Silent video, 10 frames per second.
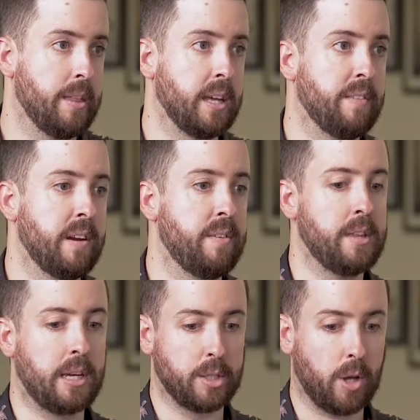I think if
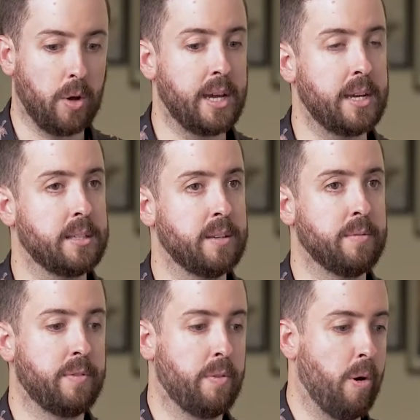everything is cohesive
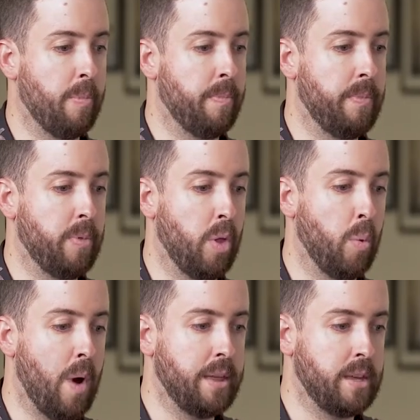from the
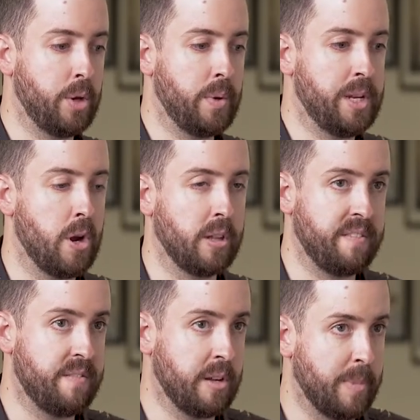way that you internally
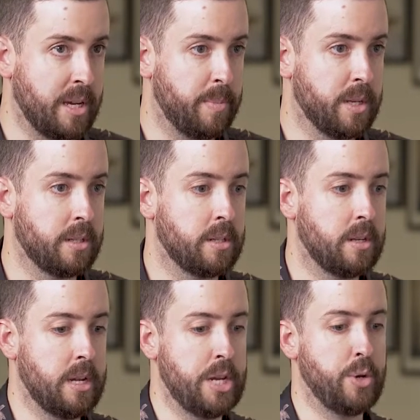feel about your business
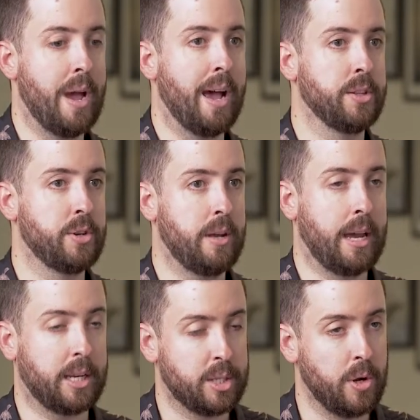and you out
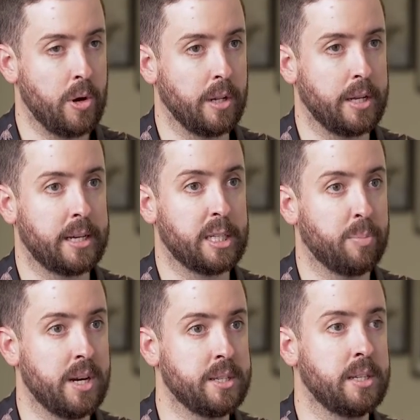externally
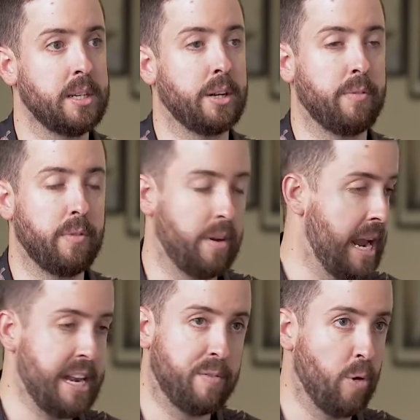express it in
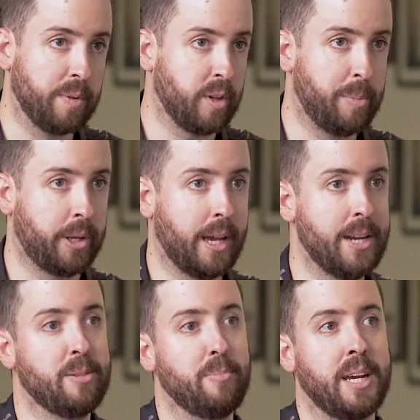any form of
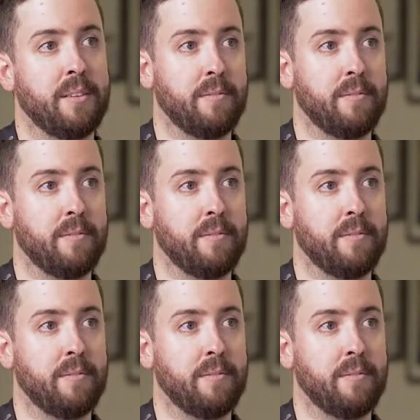communication, be it